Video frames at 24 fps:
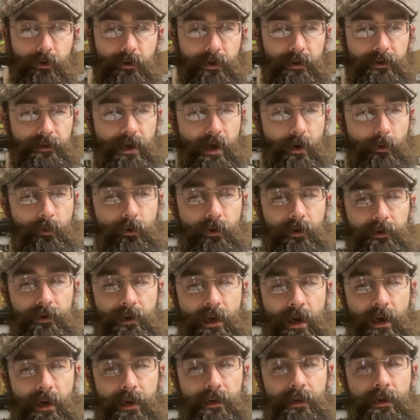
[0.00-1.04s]
and now we're in
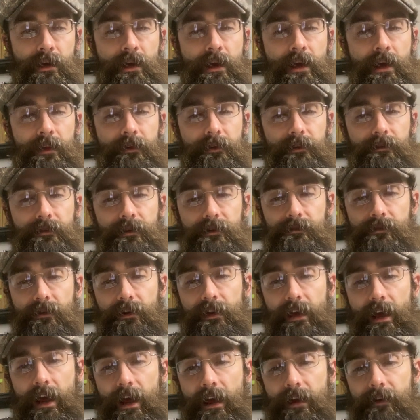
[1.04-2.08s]
9, that does
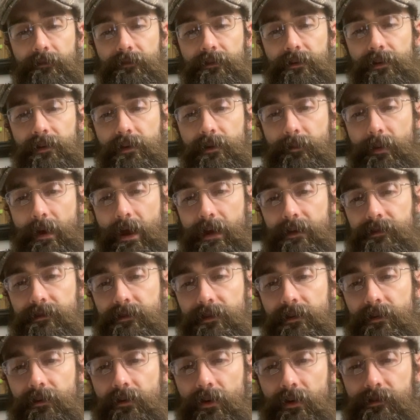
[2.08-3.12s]
not have the
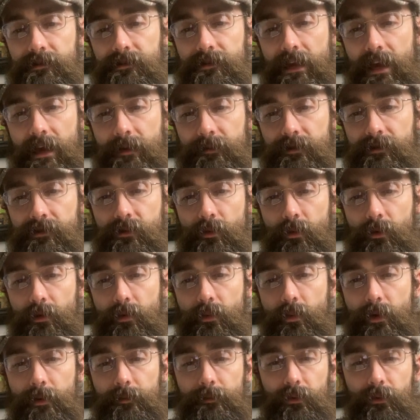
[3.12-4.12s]
capacity to cause damage worth 1